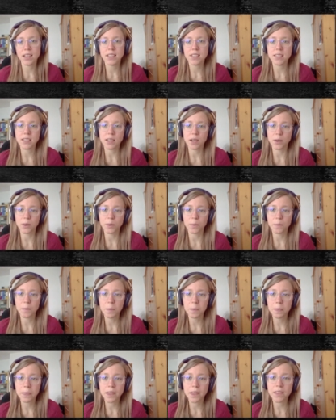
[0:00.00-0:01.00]
So
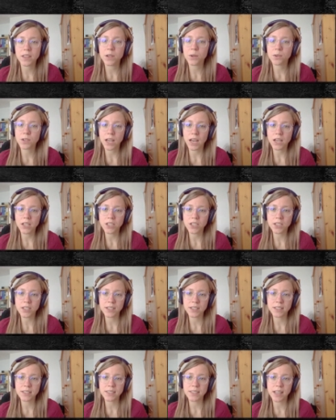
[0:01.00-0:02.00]
the notation
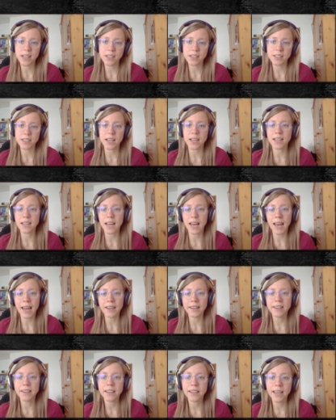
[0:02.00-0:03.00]
is that an
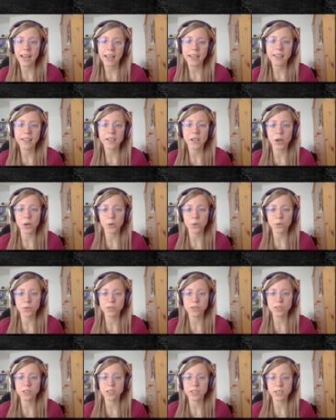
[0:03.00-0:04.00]
nk
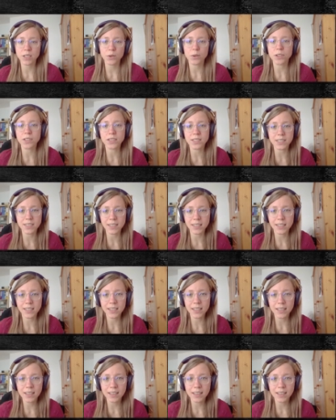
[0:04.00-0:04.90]
code, denoted C,